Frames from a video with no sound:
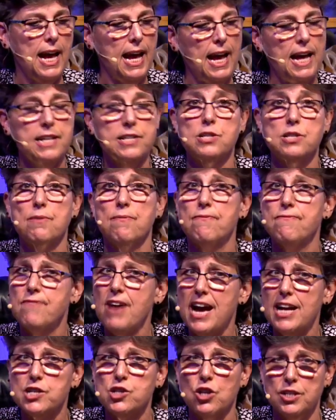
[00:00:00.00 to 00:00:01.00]
and some
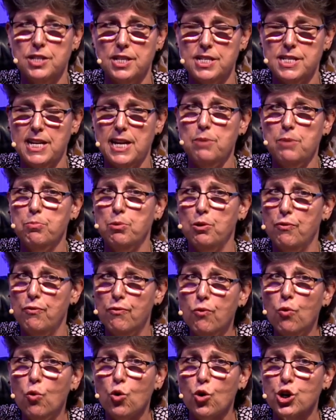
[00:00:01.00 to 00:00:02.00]
facts on the table
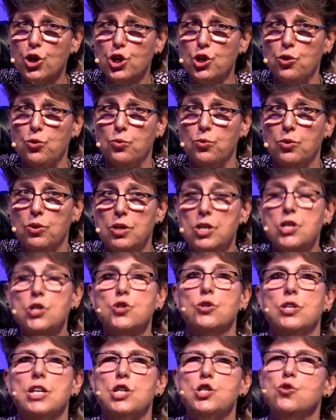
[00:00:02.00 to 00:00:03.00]
for you
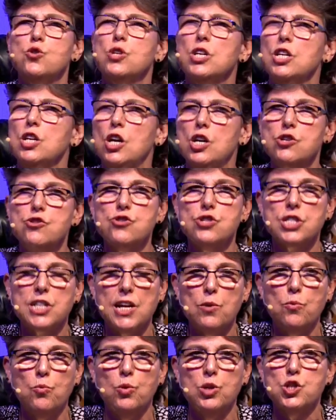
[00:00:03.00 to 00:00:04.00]
so that you can
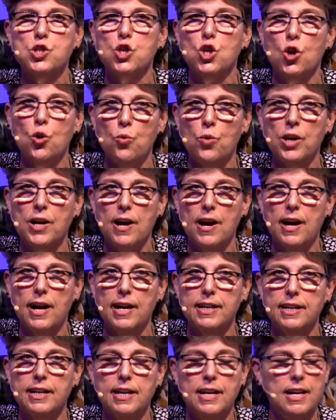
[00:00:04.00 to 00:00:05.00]
understand what's going
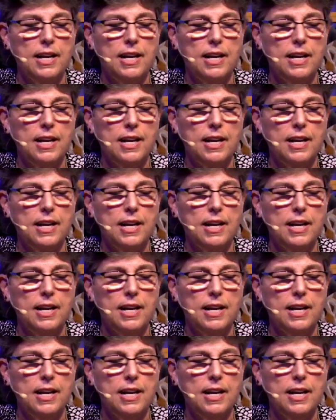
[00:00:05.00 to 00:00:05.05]
on.